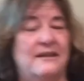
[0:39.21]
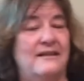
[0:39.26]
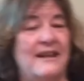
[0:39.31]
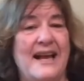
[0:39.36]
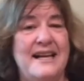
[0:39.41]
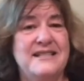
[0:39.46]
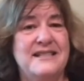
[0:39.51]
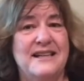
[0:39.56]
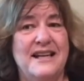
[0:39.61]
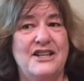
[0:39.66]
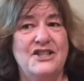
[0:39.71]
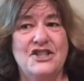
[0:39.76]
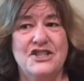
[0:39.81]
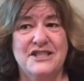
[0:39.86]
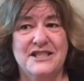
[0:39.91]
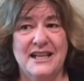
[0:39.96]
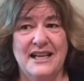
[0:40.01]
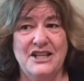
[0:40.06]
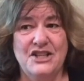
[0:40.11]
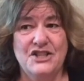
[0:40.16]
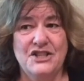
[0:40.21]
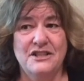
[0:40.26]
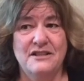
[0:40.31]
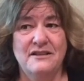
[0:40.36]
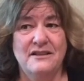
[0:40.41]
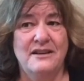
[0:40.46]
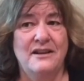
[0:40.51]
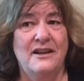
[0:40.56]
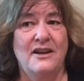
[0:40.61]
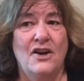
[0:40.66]
Last
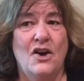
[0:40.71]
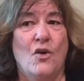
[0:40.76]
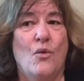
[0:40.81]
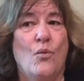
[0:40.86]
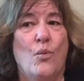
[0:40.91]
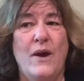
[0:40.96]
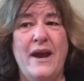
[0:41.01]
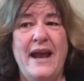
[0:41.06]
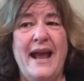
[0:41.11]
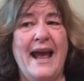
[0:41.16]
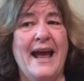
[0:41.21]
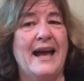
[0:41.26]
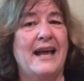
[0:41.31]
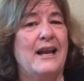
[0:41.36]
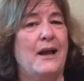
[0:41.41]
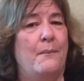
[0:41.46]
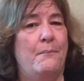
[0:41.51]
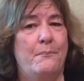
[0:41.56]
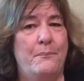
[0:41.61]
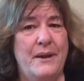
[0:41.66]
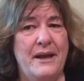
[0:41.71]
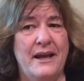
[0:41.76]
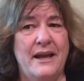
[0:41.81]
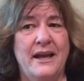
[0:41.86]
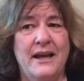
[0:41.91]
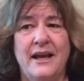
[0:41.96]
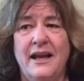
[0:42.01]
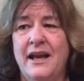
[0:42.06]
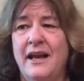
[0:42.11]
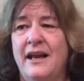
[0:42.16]
legislation, we had a
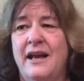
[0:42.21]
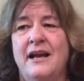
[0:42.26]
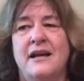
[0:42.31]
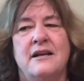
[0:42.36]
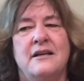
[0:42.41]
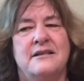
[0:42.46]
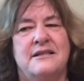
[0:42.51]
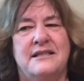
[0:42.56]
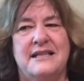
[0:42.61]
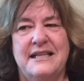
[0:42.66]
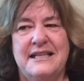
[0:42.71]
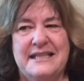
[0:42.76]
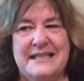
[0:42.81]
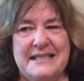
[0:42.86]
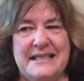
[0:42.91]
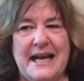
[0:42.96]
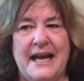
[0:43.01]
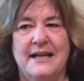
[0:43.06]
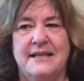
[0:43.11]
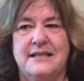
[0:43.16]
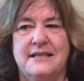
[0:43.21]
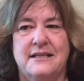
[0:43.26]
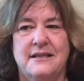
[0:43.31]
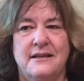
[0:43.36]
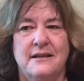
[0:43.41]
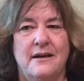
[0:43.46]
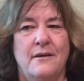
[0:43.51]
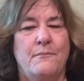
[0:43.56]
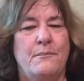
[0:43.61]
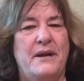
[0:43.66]
big
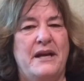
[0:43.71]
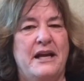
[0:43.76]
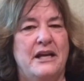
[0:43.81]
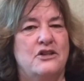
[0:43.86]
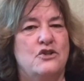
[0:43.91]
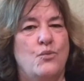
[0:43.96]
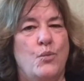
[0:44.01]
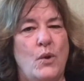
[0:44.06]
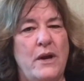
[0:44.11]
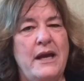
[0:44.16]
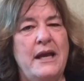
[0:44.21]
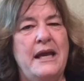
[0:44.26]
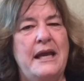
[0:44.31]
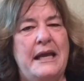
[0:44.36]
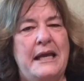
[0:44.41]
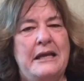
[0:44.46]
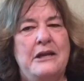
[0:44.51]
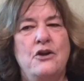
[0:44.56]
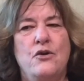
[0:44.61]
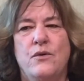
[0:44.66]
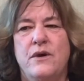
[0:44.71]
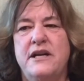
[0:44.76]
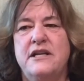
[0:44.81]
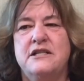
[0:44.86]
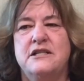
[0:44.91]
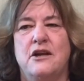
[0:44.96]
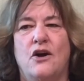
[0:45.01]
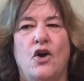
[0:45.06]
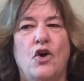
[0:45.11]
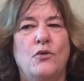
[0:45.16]
success because we
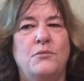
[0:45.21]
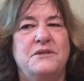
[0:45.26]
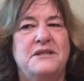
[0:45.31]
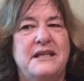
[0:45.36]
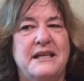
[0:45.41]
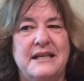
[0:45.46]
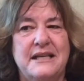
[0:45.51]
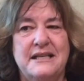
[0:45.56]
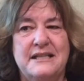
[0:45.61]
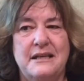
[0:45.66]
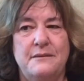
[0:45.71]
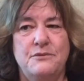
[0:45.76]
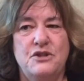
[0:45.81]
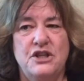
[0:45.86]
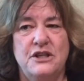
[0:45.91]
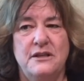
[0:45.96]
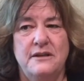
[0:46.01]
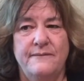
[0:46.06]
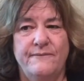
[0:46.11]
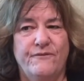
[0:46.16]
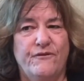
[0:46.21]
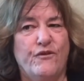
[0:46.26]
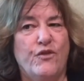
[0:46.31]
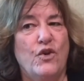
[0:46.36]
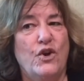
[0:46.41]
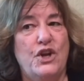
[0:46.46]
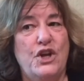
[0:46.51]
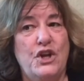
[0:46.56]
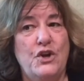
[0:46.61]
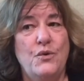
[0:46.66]
increased the homestead exemption
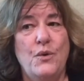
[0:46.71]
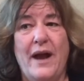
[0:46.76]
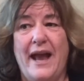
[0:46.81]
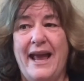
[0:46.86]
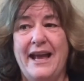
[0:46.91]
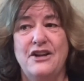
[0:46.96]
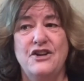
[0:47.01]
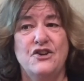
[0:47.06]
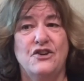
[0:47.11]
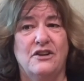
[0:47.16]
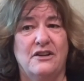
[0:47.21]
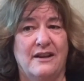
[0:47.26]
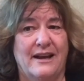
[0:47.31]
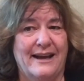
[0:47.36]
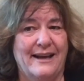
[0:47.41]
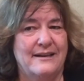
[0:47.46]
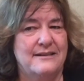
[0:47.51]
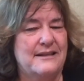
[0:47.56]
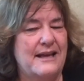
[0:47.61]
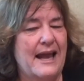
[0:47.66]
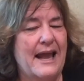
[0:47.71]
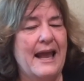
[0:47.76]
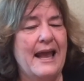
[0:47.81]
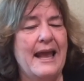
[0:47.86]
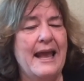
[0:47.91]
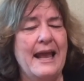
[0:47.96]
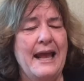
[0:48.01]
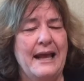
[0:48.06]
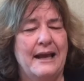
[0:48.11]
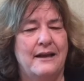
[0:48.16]
for you and your clients,
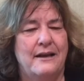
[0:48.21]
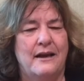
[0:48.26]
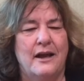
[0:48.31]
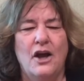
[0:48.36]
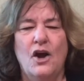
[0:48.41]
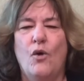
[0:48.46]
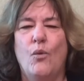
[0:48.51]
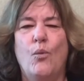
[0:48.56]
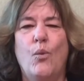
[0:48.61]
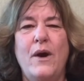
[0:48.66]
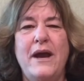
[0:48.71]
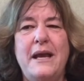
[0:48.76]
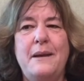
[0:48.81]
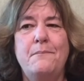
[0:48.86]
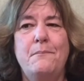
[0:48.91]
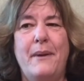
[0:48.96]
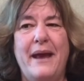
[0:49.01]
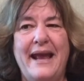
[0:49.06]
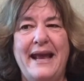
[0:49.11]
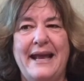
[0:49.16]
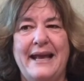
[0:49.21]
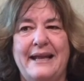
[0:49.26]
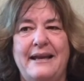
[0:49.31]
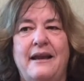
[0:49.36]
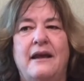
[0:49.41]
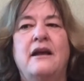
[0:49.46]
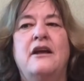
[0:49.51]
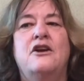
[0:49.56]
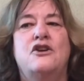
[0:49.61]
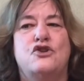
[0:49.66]
and we
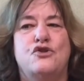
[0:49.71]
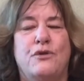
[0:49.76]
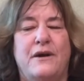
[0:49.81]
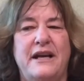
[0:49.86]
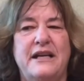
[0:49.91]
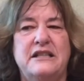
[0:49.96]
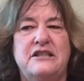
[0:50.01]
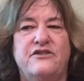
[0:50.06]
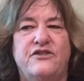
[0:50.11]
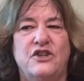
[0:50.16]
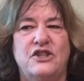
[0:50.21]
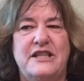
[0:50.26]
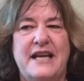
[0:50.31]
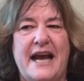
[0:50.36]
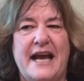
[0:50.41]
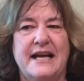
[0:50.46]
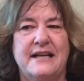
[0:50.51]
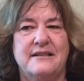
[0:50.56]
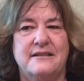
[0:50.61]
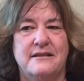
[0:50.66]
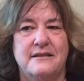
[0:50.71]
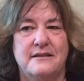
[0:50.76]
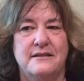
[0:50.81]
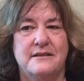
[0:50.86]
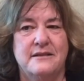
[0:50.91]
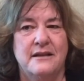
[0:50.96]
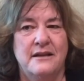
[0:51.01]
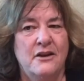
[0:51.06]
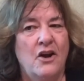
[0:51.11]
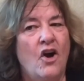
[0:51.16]
banned transfer
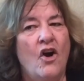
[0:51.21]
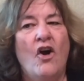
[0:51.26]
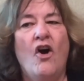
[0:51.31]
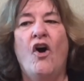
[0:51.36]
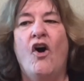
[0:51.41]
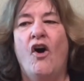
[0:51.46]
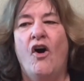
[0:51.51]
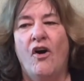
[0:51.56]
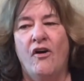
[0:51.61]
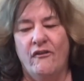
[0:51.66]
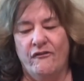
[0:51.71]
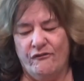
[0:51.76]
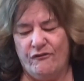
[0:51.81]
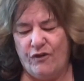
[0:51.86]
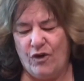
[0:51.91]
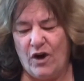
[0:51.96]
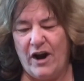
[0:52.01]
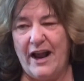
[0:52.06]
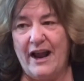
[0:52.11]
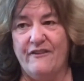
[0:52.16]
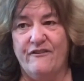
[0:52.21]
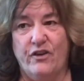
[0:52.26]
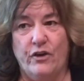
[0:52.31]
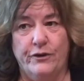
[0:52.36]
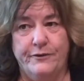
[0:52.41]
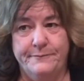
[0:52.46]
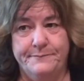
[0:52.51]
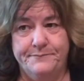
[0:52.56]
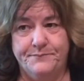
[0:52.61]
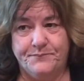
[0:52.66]
taxes
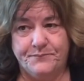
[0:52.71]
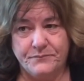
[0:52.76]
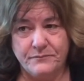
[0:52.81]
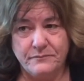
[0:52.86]
forever,